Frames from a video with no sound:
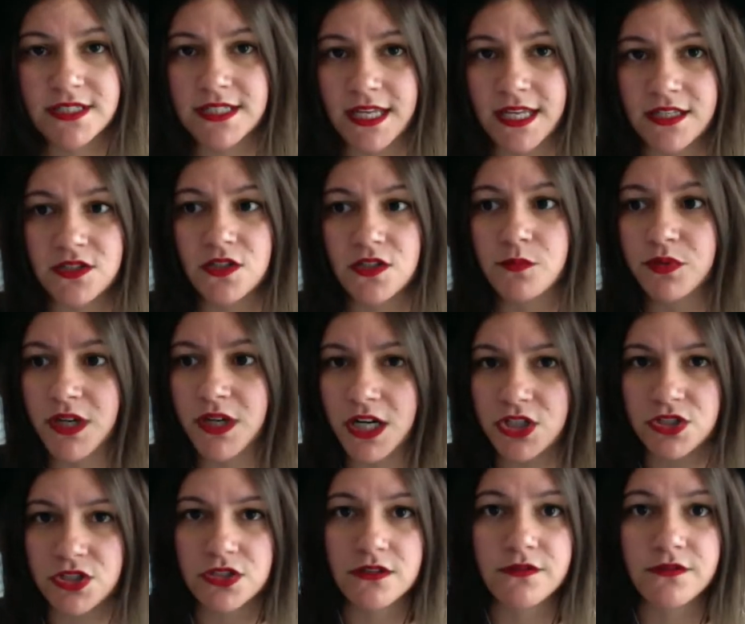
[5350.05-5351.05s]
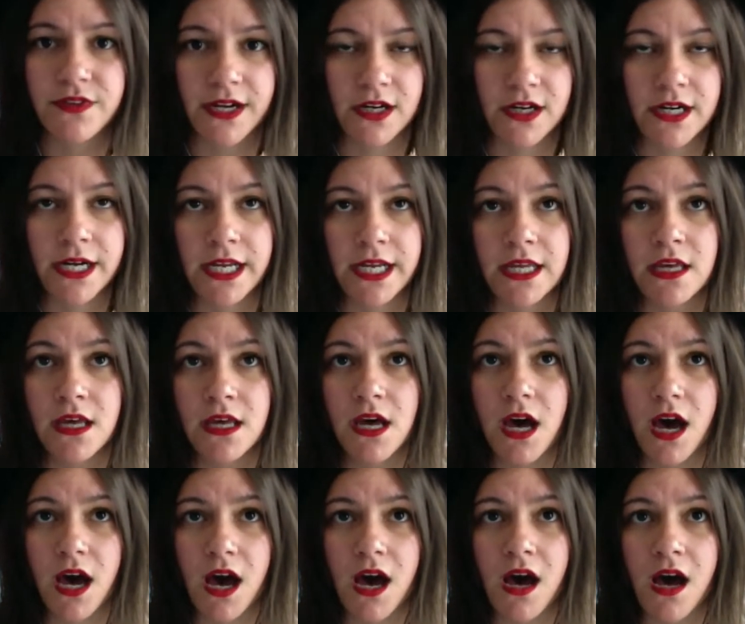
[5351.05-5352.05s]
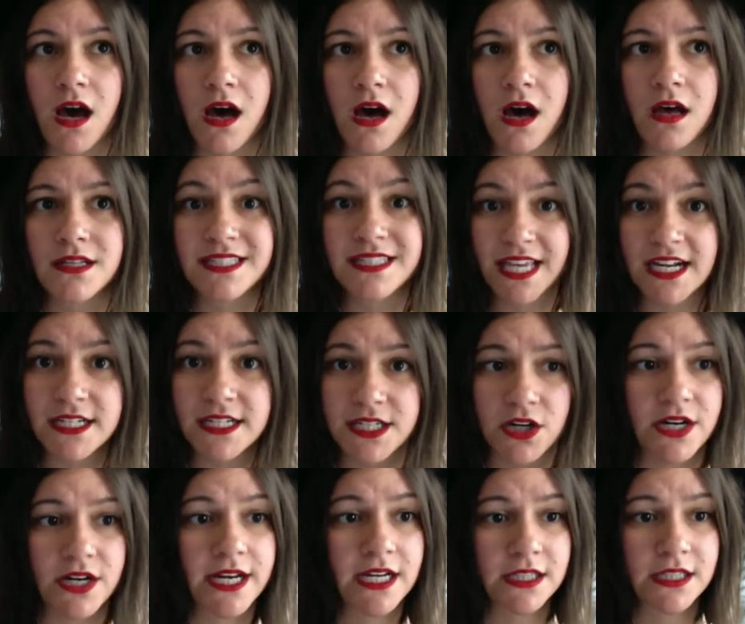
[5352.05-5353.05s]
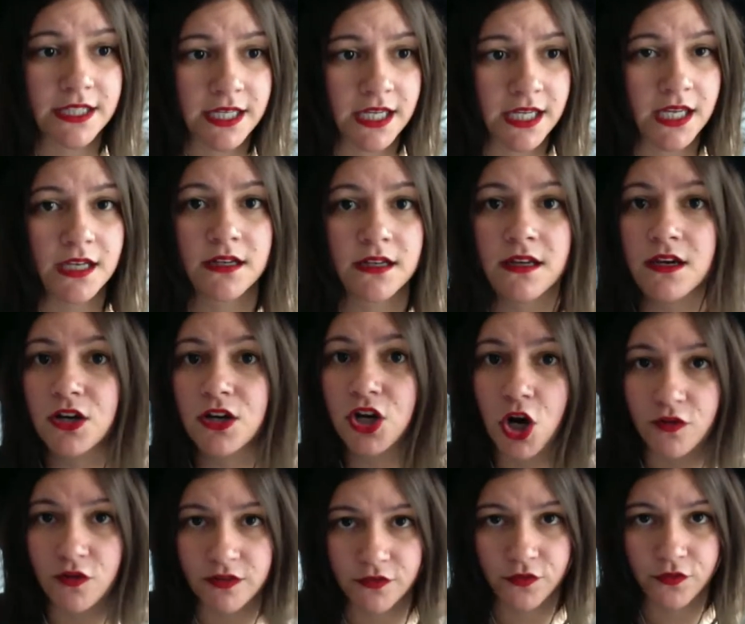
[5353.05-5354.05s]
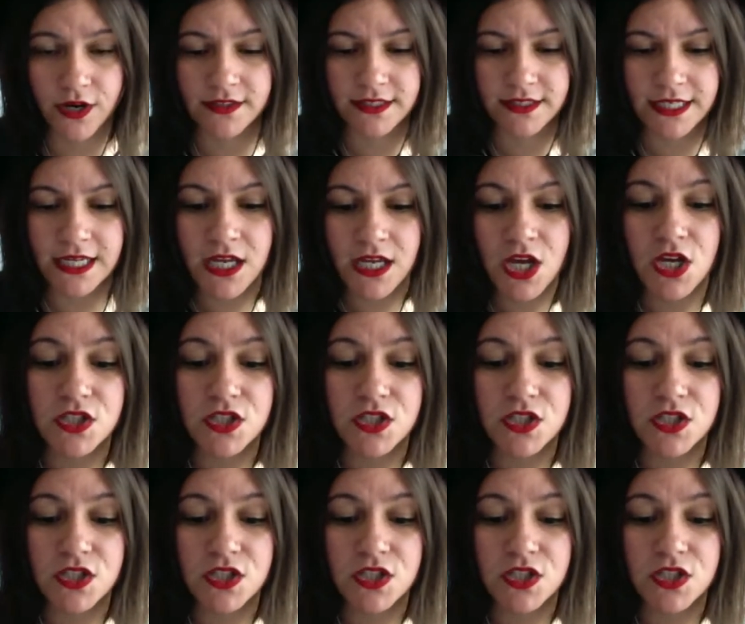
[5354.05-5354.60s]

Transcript: And so productions are very uh, sanitary, clean, COVID friendly.